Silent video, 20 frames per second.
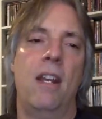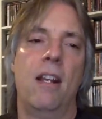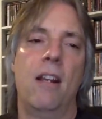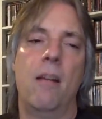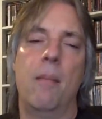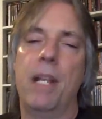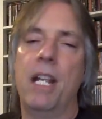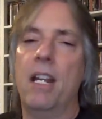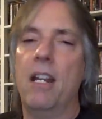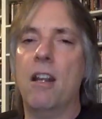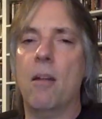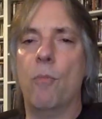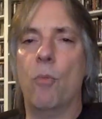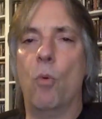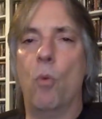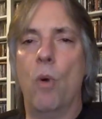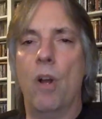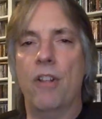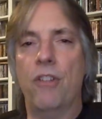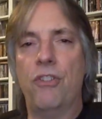Coming in at number
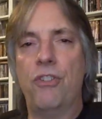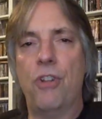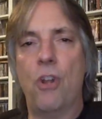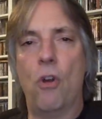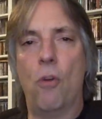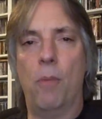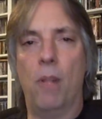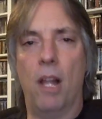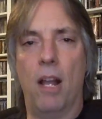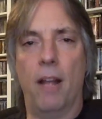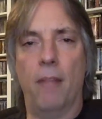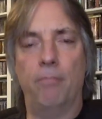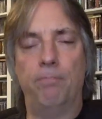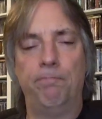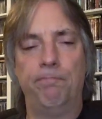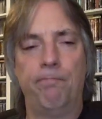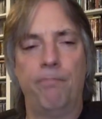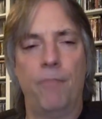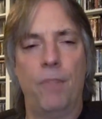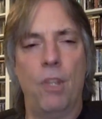one, Snowblind.
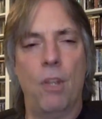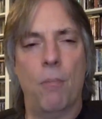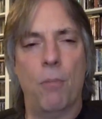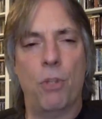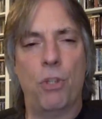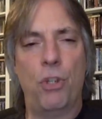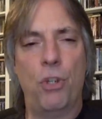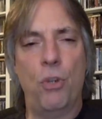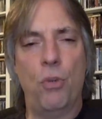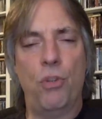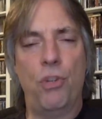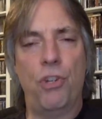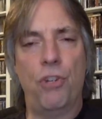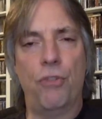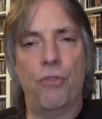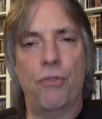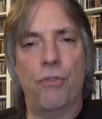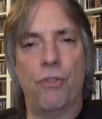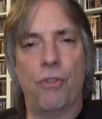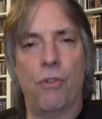Number two,
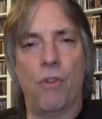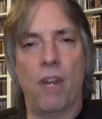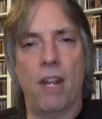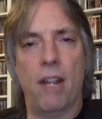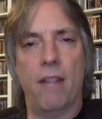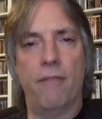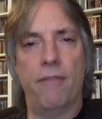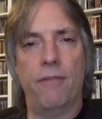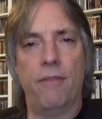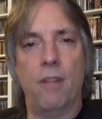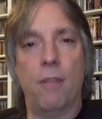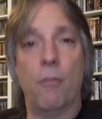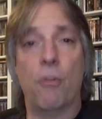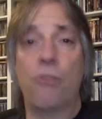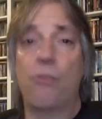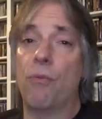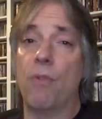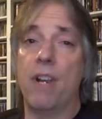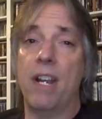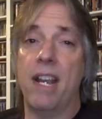Children of the Grave. Number
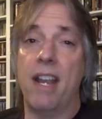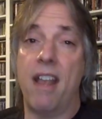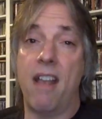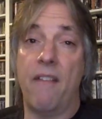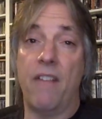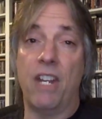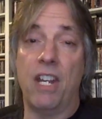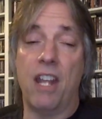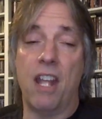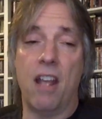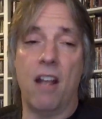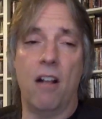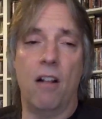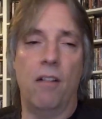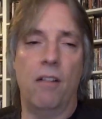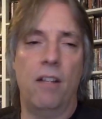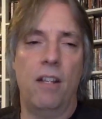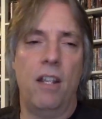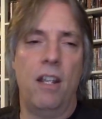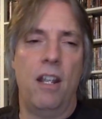three, Heaven and
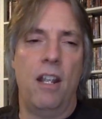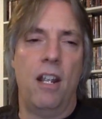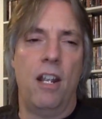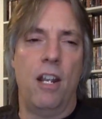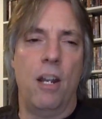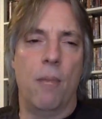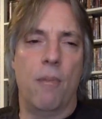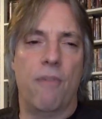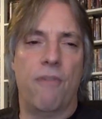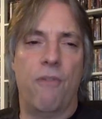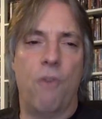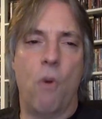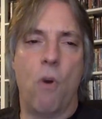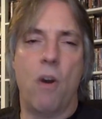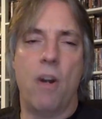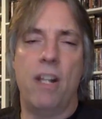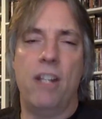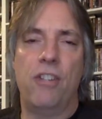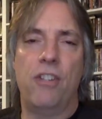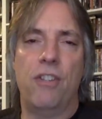Hell. Number
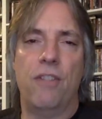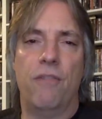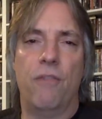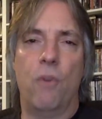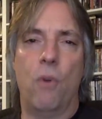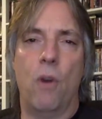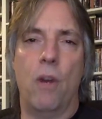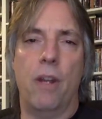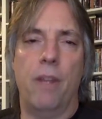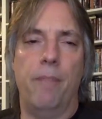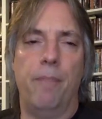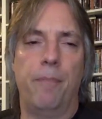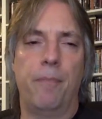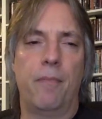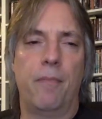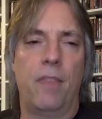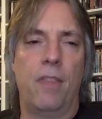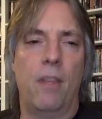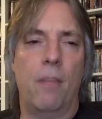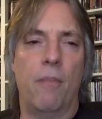four, Into the Void.
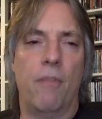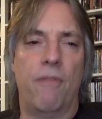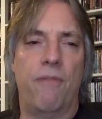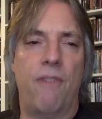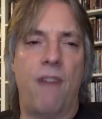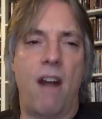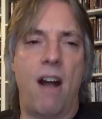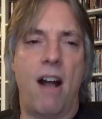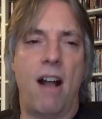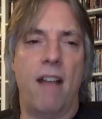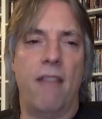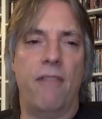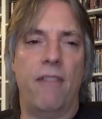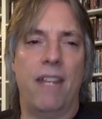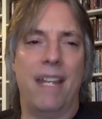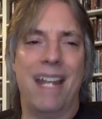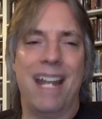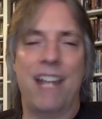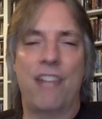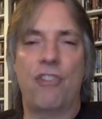Number five,
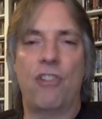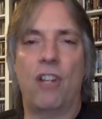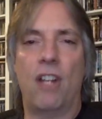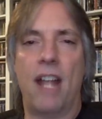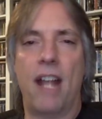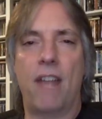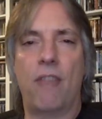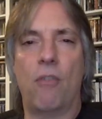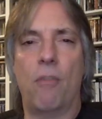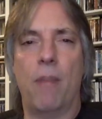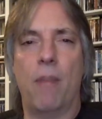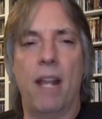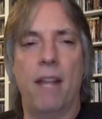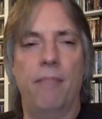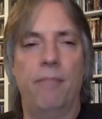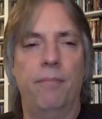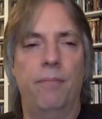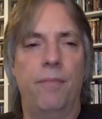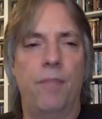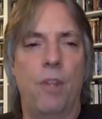A National Acrobat.
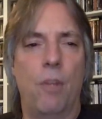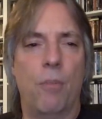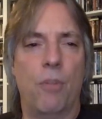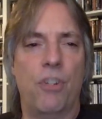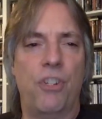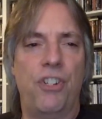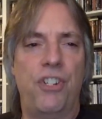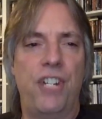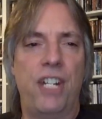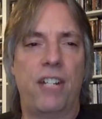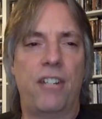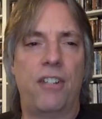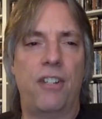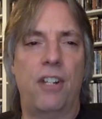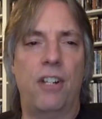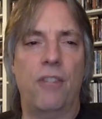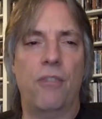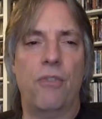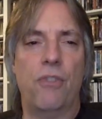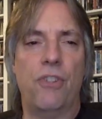Number six,
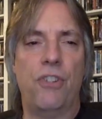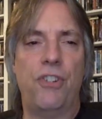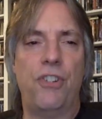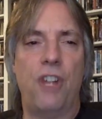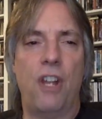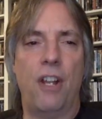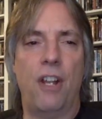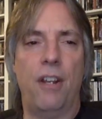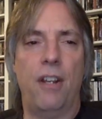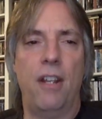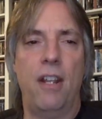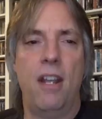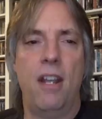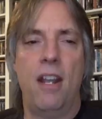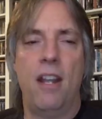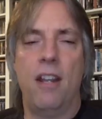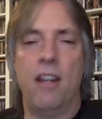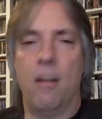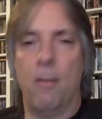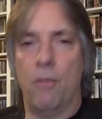Under the Sun.
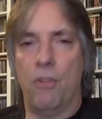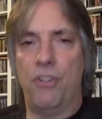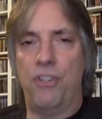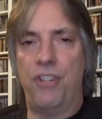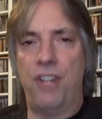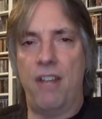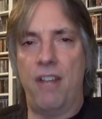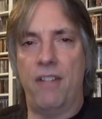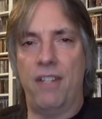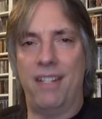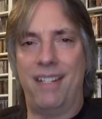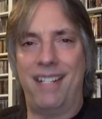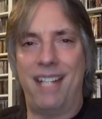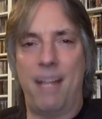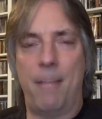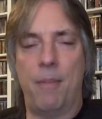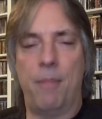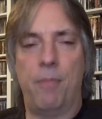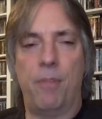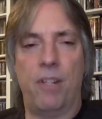Number seven,
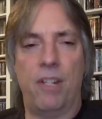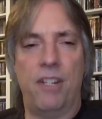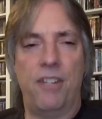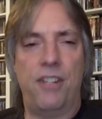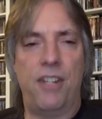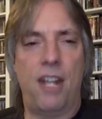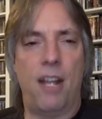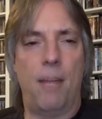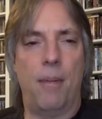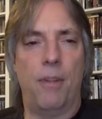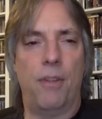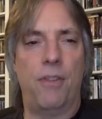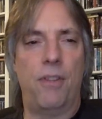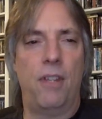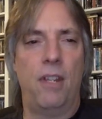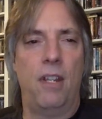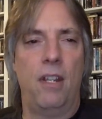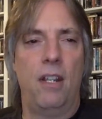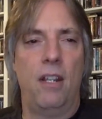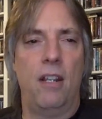Sabbath Bloody Sabbath.
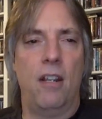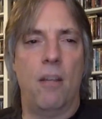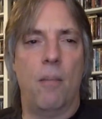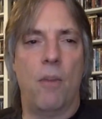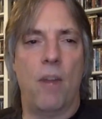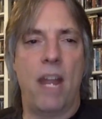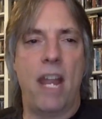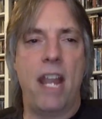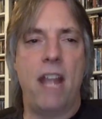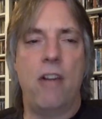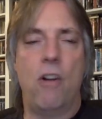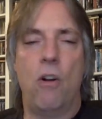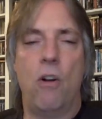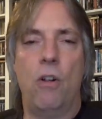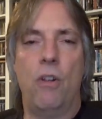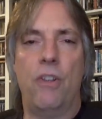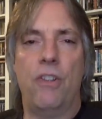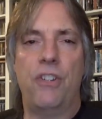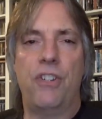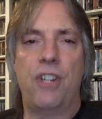Number eight,
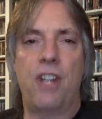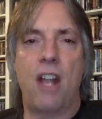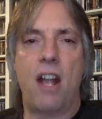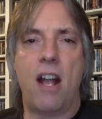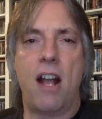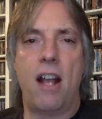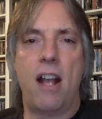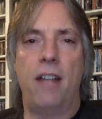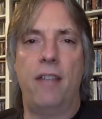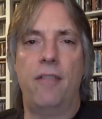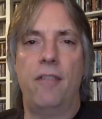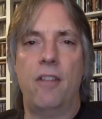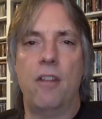Hole in the Sky.